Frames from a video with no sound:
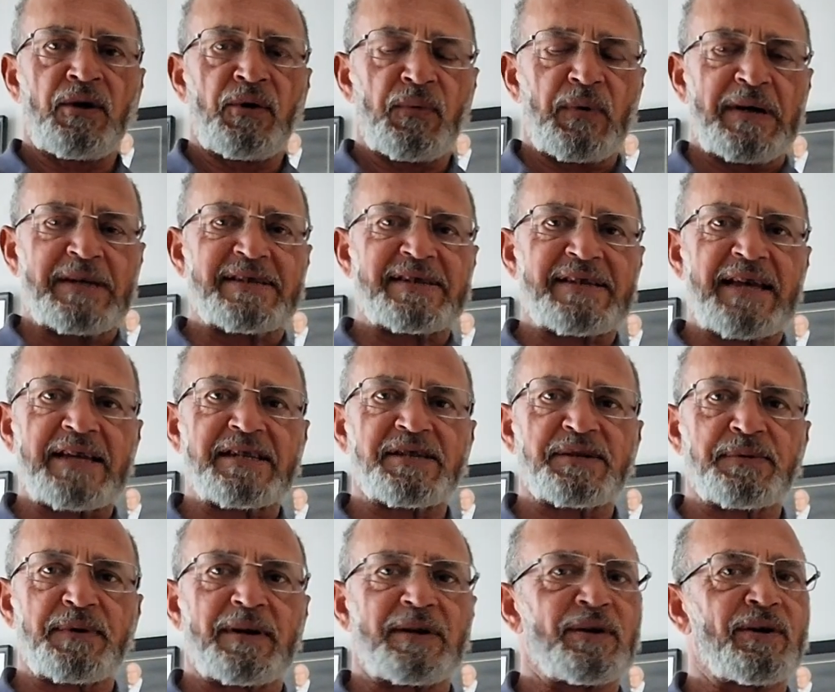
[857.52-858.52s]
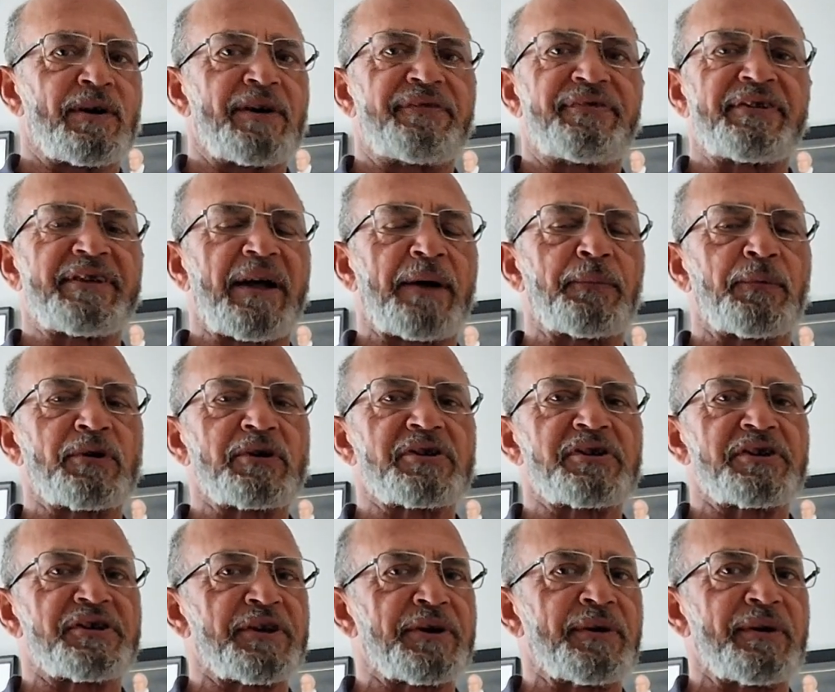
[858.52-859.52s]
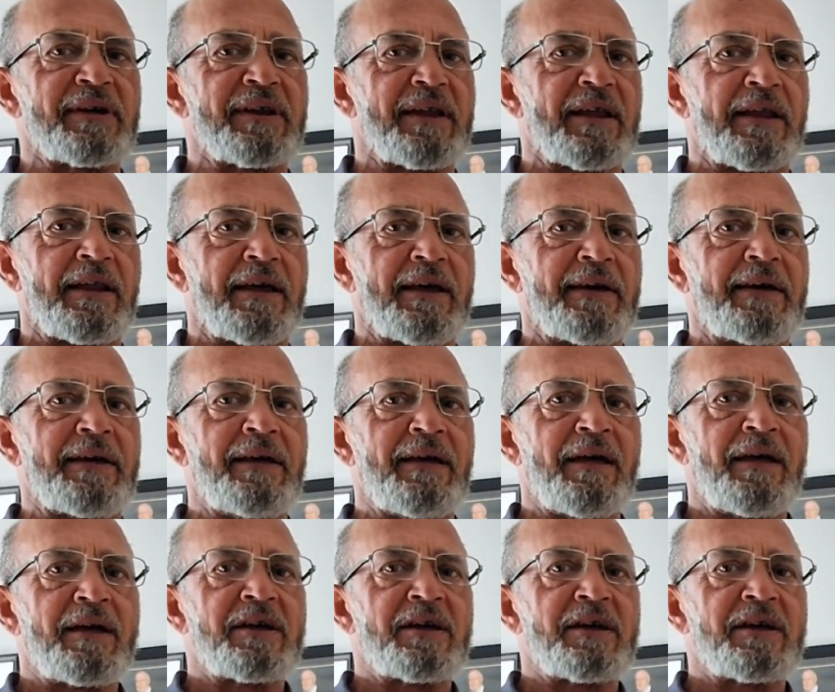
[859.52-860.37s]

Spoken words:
we'd said to her, look, if you don't want to do it, Lily,